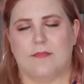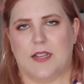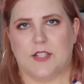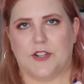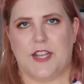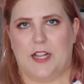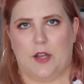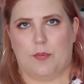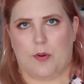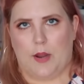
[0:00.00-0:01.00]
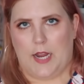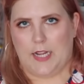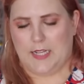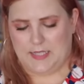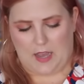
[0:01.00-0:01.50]
mustard yellow
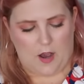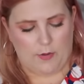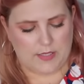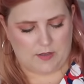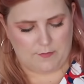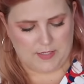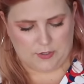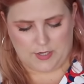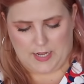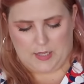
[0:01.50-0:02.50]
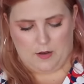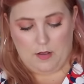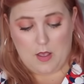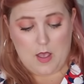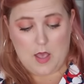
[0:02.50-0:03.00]
parade, because I always love mustard yellow.
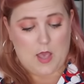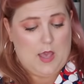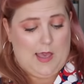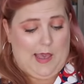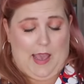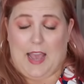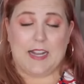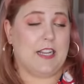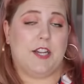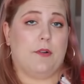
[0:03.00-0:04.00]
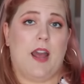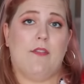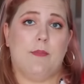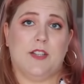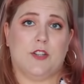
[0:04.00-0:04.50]
And I don't
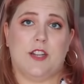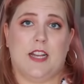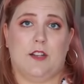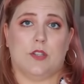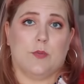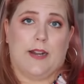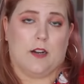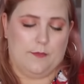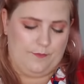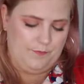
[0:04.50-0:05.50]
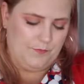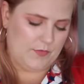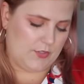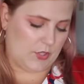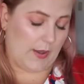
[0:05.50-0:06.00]
have a mustard yellow sweater.
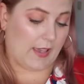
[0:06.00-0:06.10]
So